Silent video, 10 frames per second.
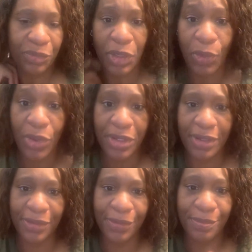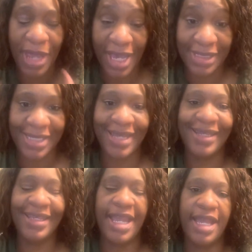what color mask that
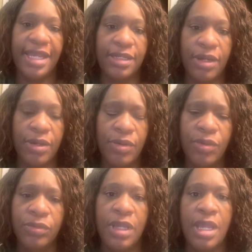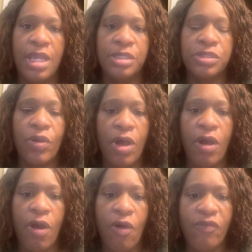he had on. So
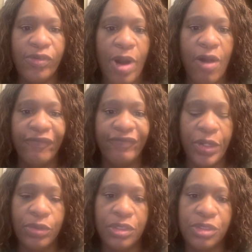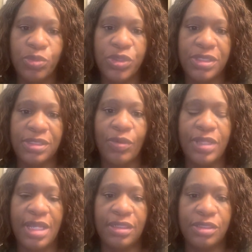her overall focus was so
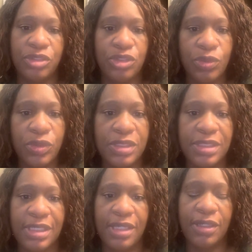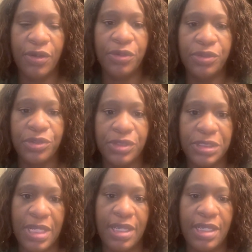that the students can
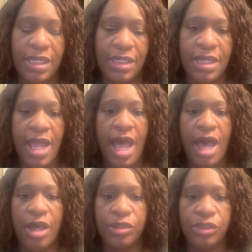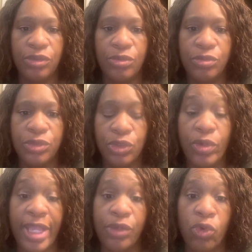understand how you do
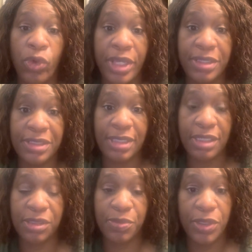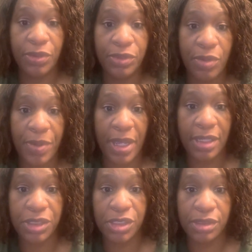a quick assessment on your
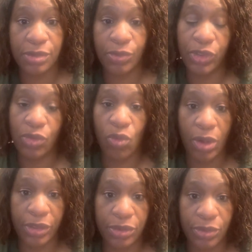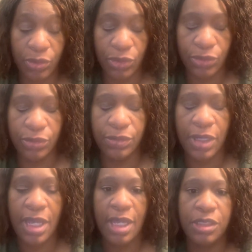patients when you walk in a room,
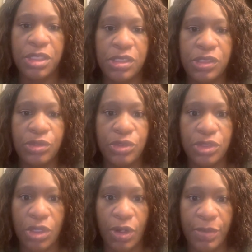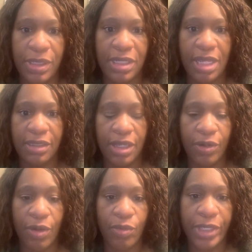just to determine that
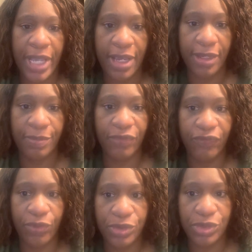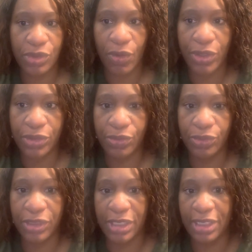they're okay before you start
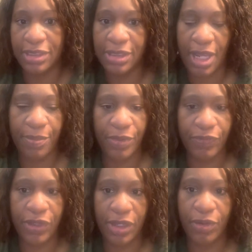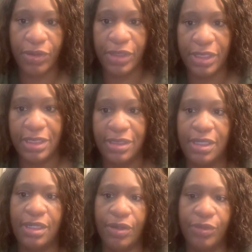doing any type of care or
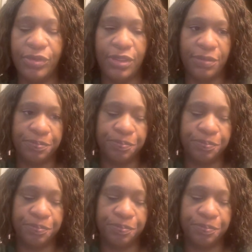anything on them.